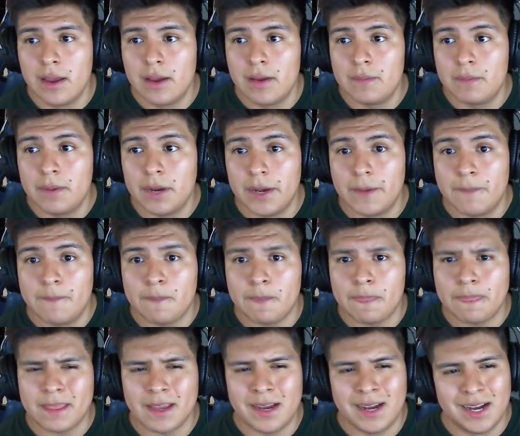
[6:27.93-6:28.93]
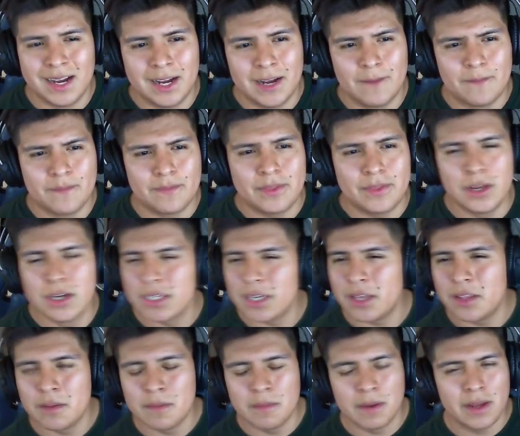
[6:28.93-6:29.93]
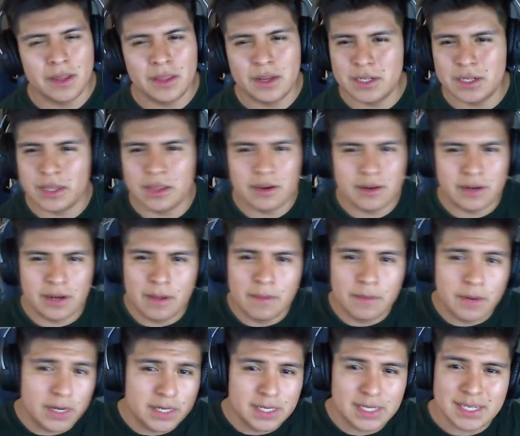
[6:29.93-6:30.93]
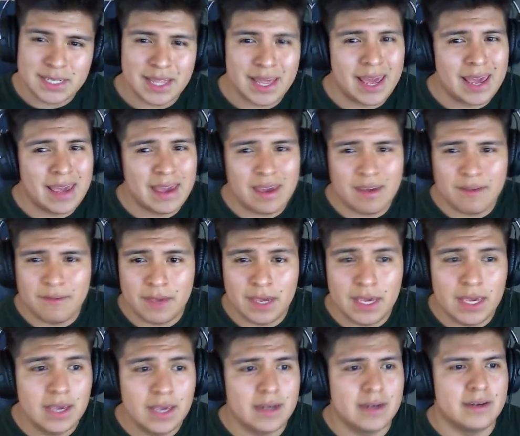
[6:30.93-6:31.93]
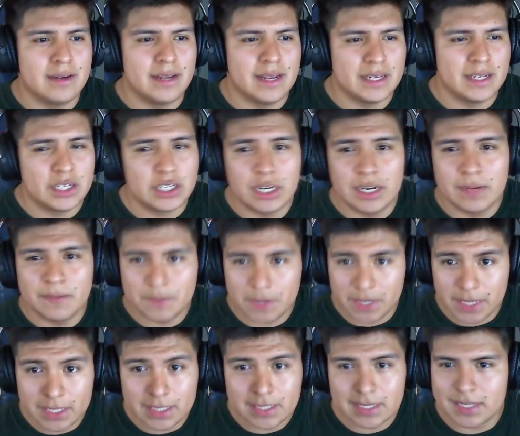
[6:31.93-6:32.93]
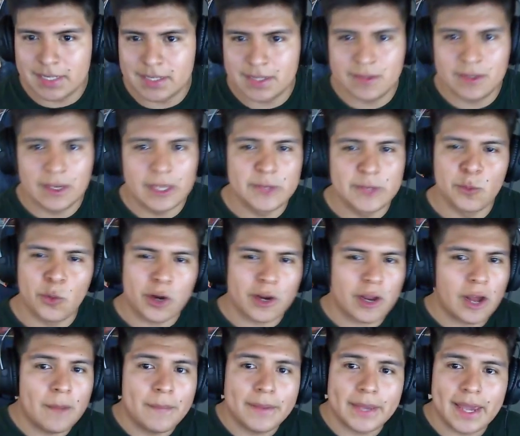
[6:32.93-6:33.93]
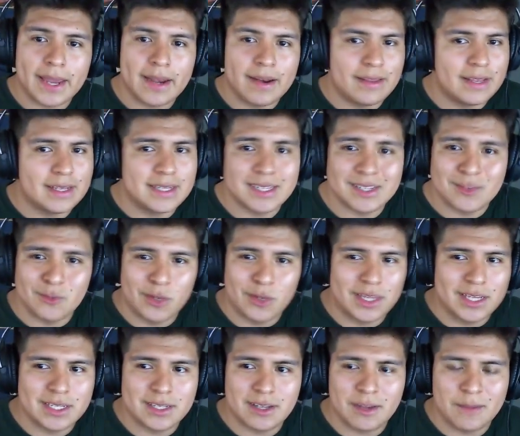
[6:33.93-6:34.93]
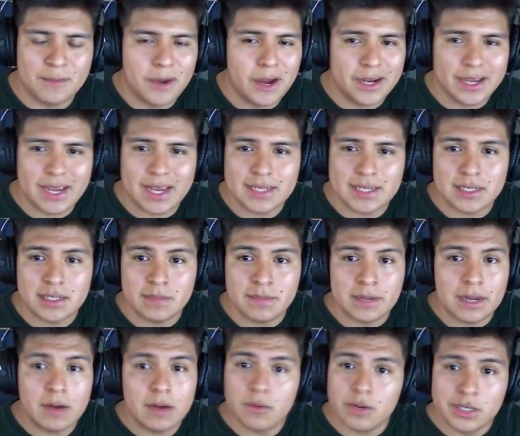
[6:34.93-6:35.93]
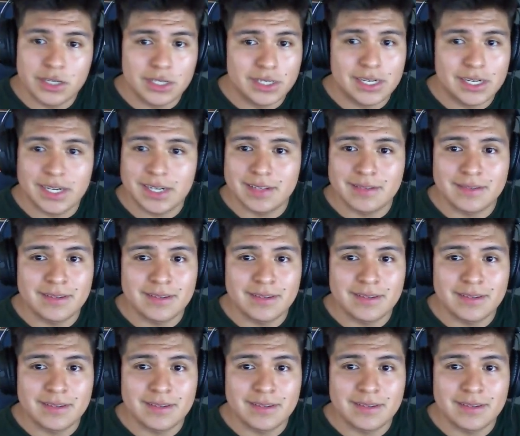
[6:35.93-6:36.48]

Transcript: but there's other numbers into the AAV and shit, but it's more complicated, and this isn't what this podcast is about. We're just here to